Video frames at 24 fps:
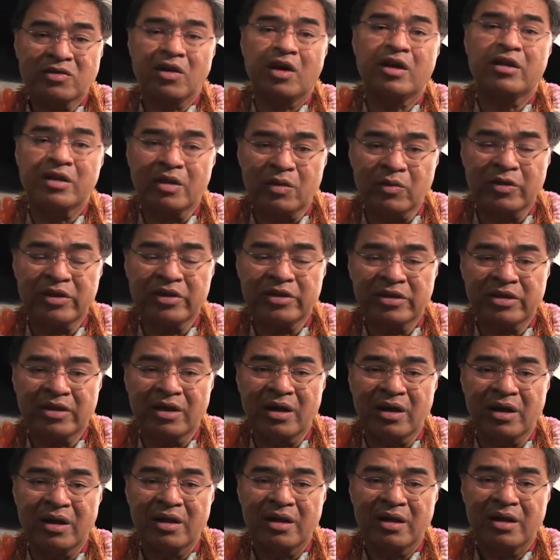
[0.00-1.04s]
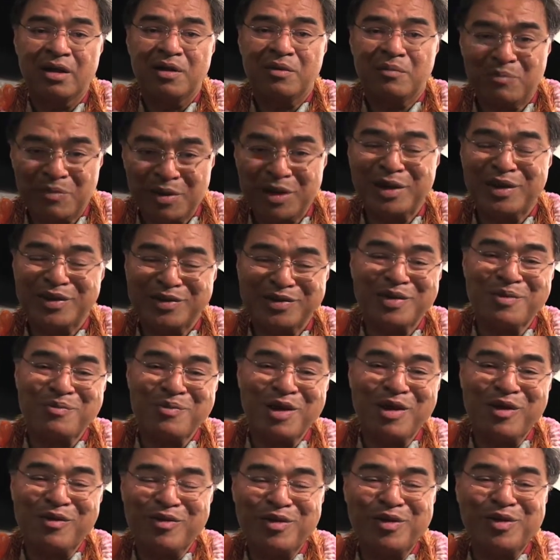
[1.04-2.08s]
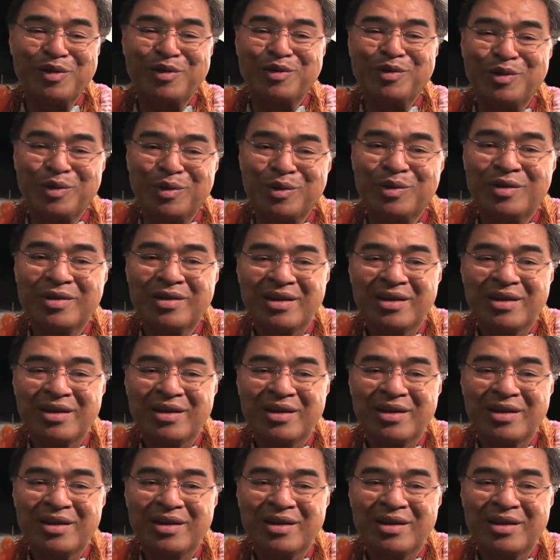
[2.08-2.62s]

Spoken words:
talking with me as the mayor of Honolulu.